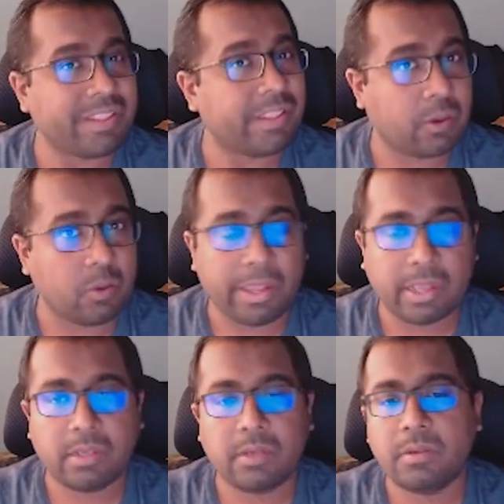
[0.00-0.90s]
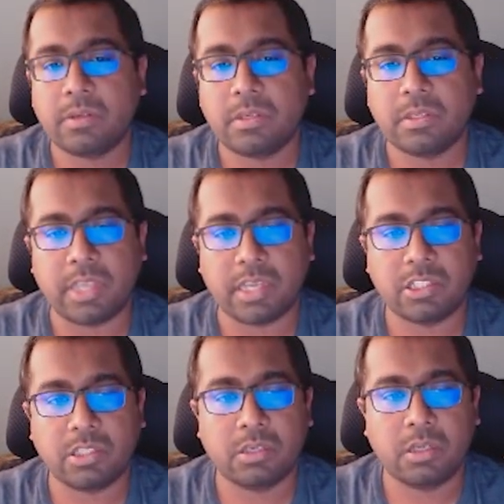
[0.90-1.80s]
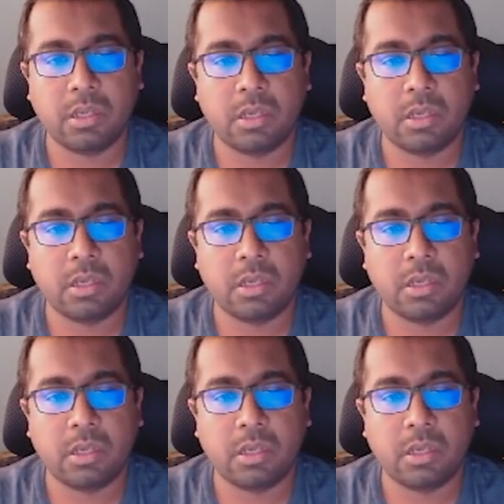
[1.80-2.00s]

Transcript: in the codec section,